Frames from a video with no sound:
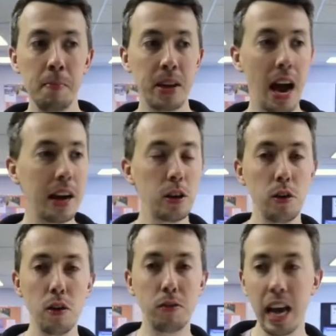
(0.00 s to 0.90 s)
God,
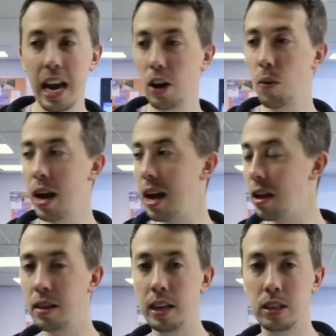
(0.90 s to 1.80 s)
you've taken away
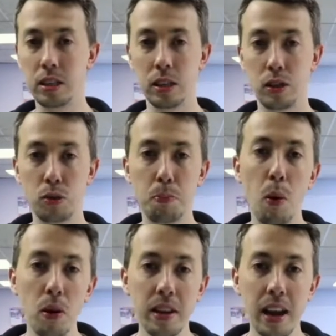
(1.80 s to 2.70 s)
this
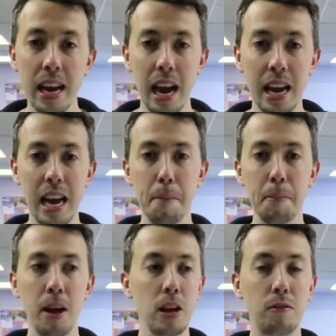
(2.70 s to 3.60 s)
sport that I can't
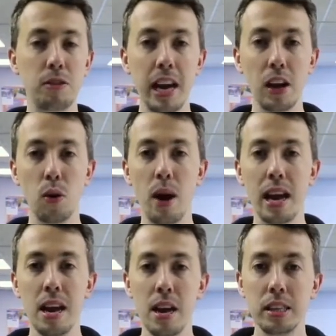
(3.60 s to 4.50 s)
play. You've taken
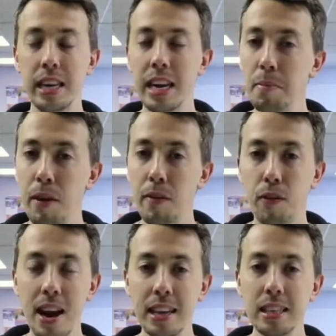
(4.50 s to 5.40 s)
away seeing my
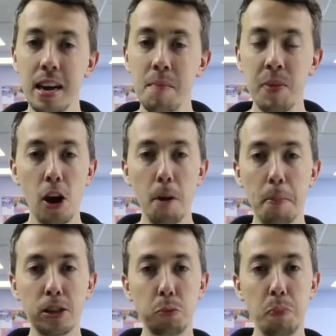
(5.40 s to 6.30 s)
friends. And our
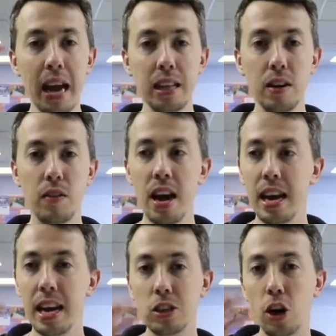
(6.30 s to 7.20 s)
perspective
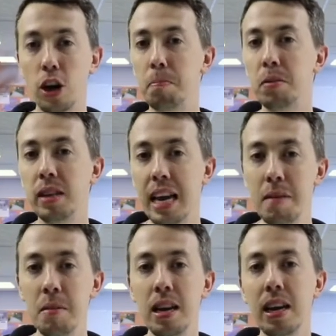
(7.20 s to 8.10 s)
is on
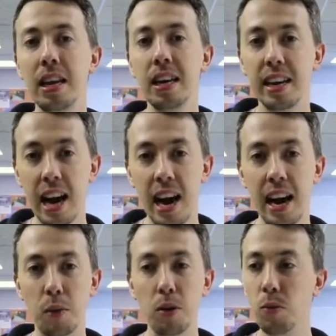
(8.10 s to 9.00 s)
blaming
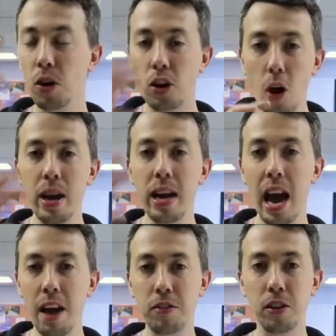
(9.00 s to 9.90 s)
God. We're going
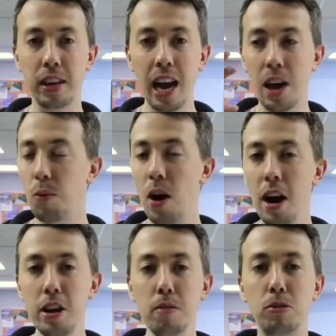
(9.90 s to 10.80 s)
after God. Why
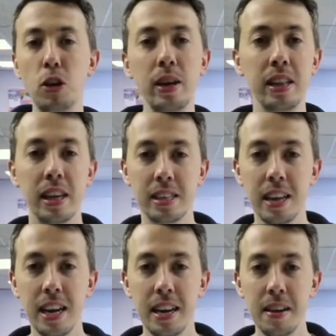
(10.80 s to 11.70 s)
are you doing this?
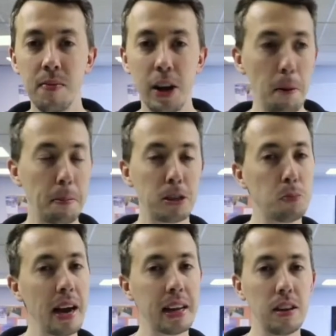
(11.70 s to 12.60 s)
And our
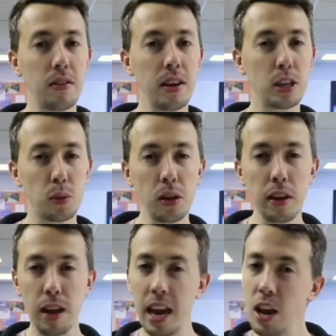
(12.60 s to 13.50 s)
perspective is
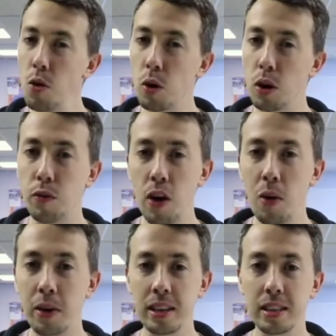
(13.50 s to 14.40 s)
really inward
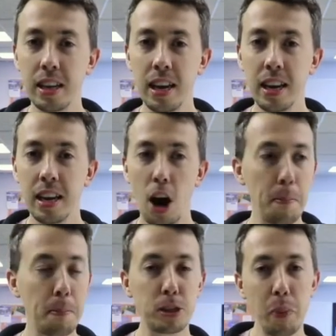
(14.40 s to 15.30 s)
focused. Our
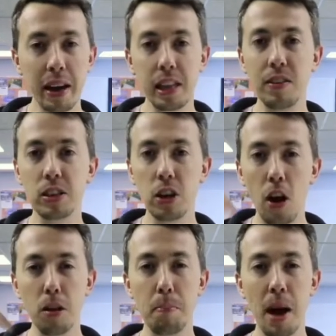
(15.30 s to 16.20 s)
perspective is
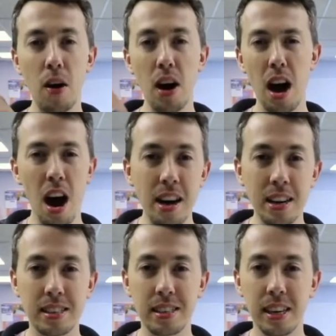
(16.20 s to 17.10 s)
all about
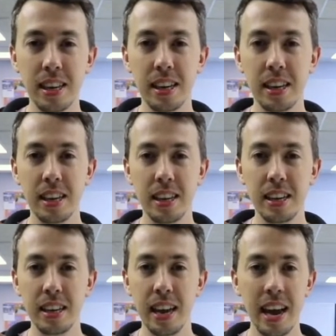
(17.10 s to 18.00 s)
us.
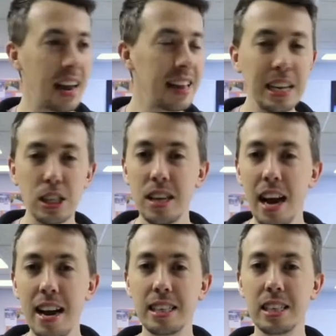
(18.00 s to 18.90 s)
And that's
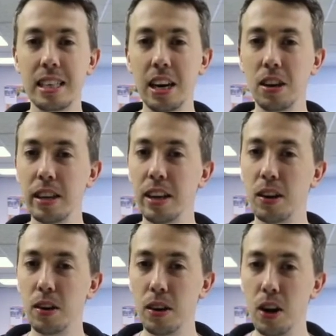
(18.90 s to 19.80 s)
not necessarily
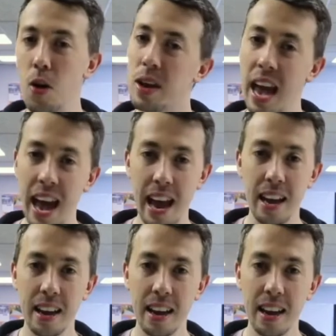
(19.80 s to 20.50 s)
okay.